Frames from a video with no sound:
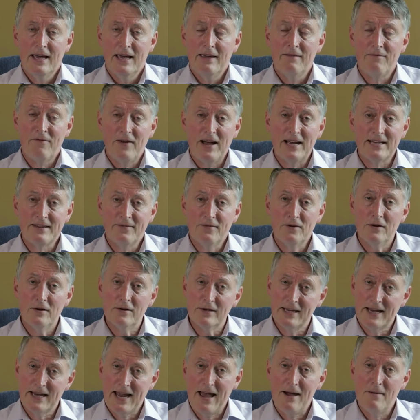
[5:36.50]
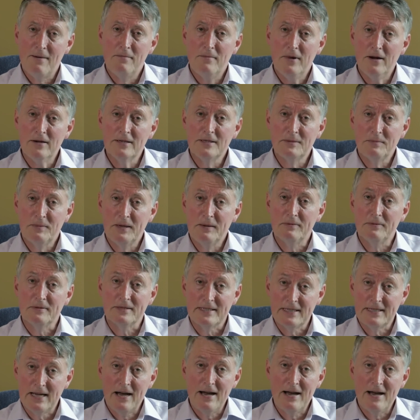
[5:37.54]
In fact, if you look at how most people
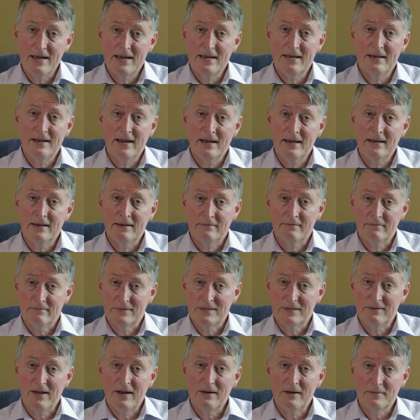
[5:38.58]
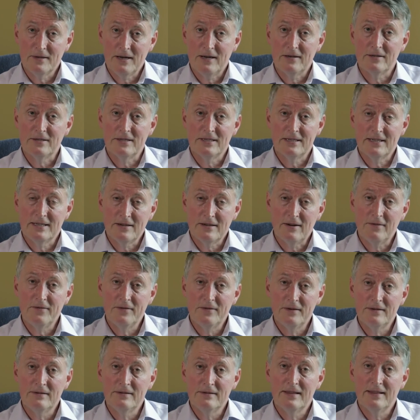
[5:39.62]
die in developed countries, it's
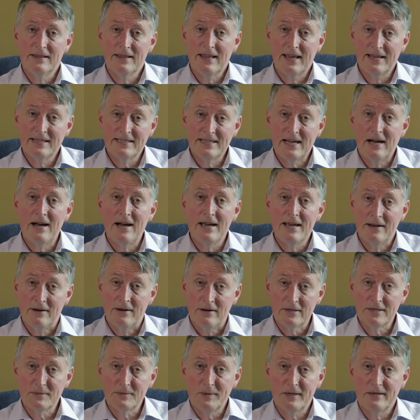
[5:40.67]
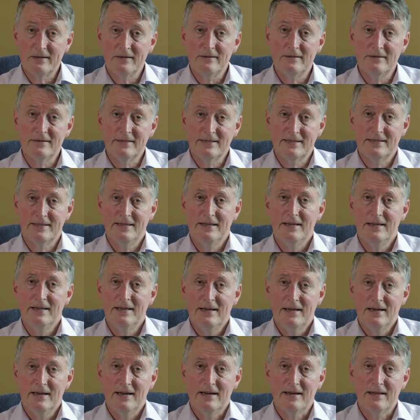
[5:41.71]
often they die in hospitals.
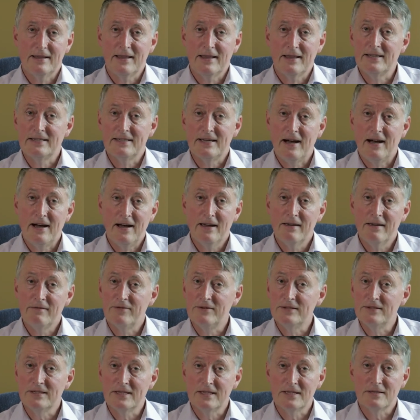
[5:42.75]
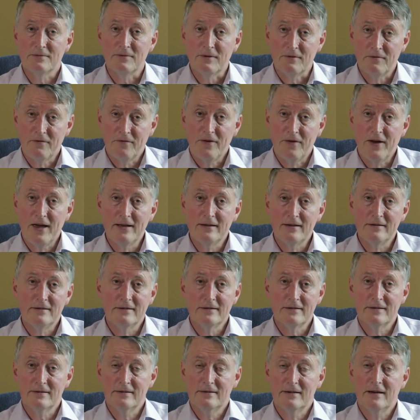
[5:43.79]
They die, for instance, with
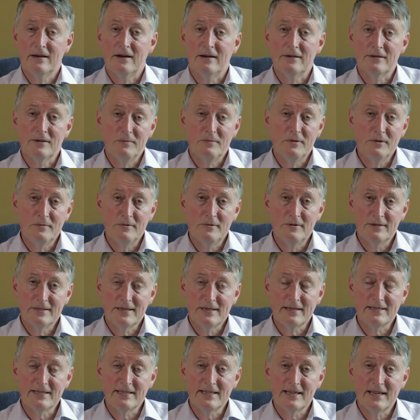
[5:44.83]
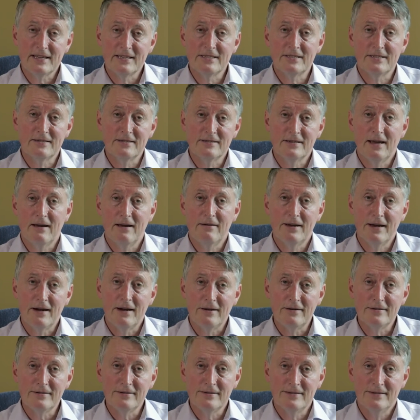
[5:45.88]
failed cardiopulmonary resuscitation going
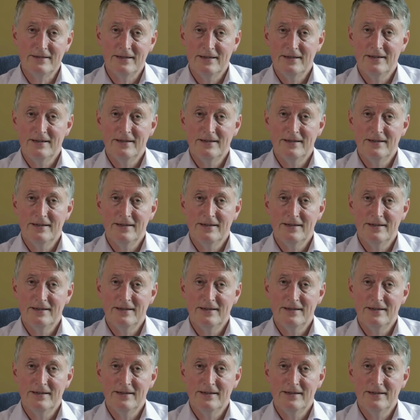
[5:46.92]
on,